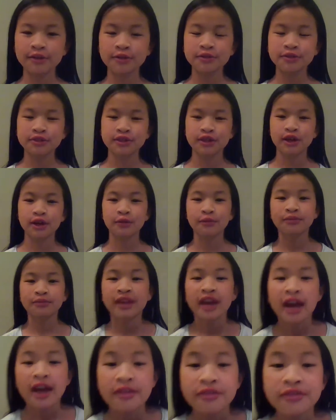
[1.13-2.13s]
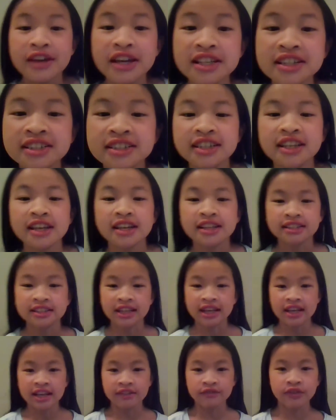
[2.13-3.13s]
So, this is
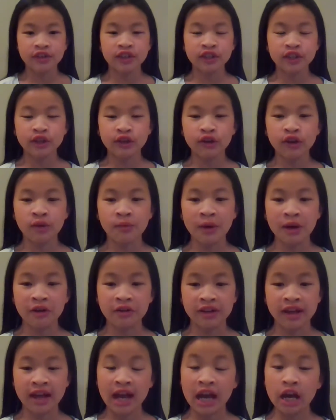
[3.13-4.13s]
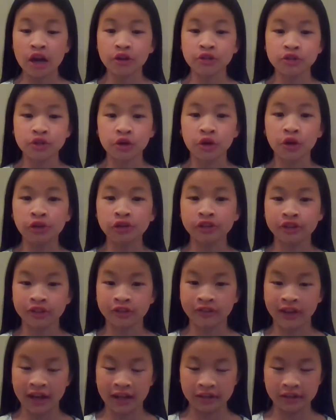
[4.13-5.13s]
a video about how to hold your
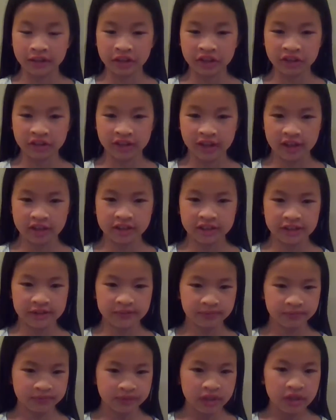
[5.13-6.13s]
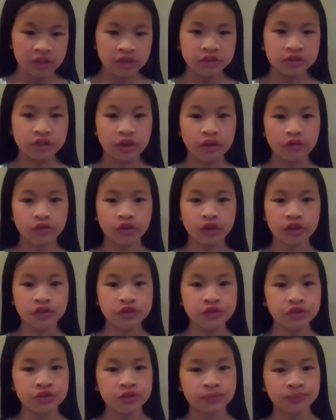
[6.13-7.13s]
violin correctly. So
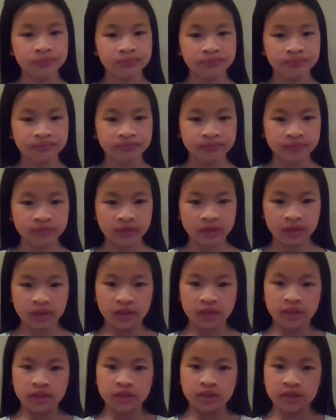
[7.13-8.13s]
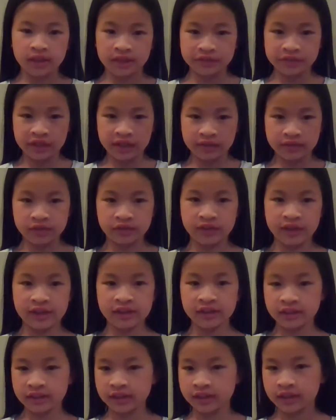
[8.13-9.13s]
first, you have to have your
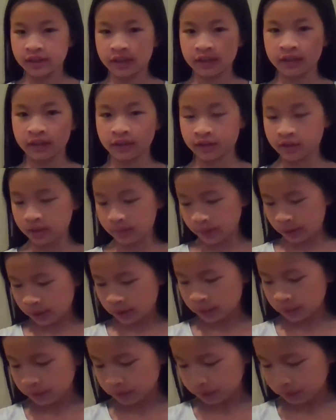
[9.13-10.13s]
violin and then your bow.